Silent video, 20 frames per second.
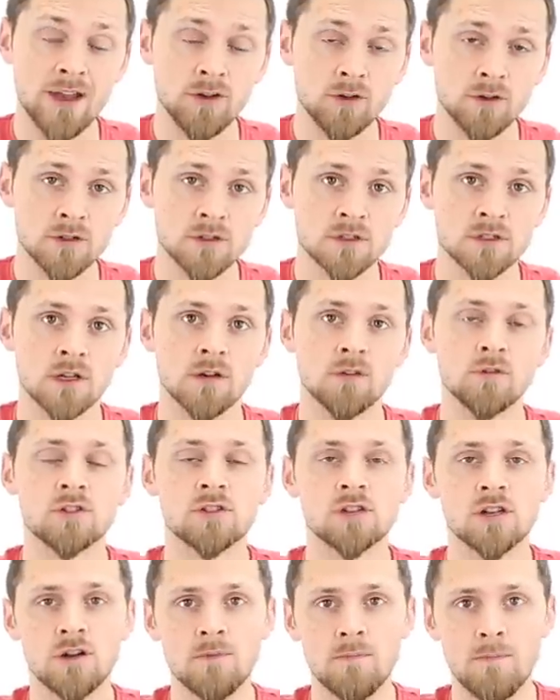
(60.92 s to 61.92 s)
and also
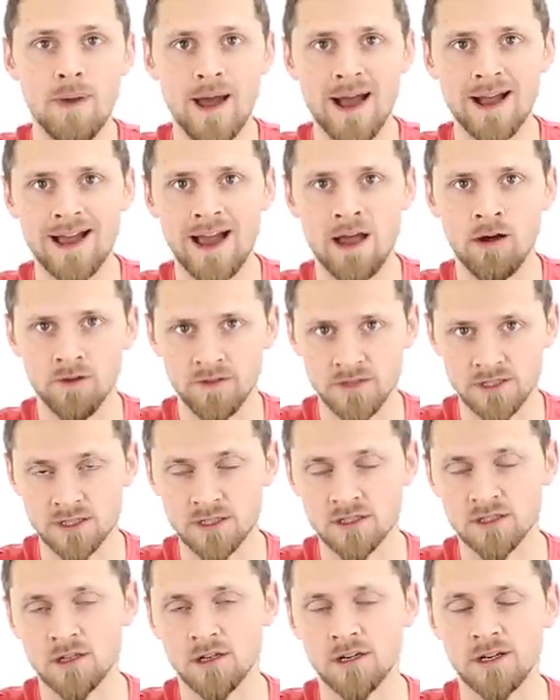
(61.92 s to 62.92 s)
tune back out of this
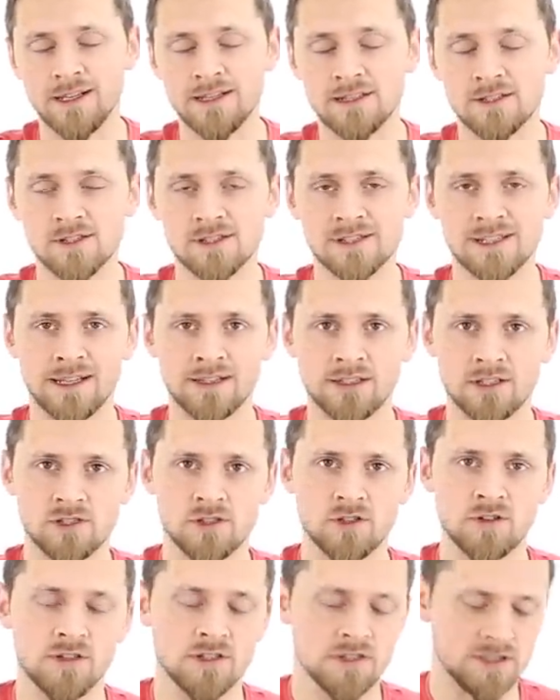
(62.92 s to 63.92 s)
guitar into standard
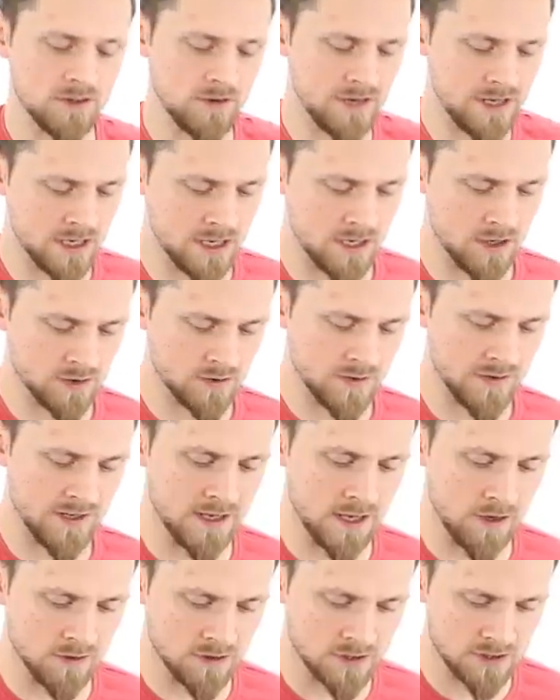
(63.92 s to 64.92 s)
tuning. So here goes with
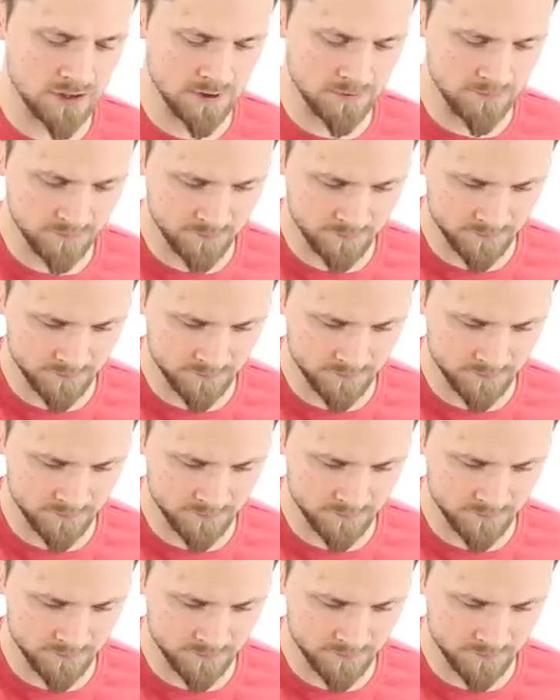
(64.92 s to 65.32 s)
the notes.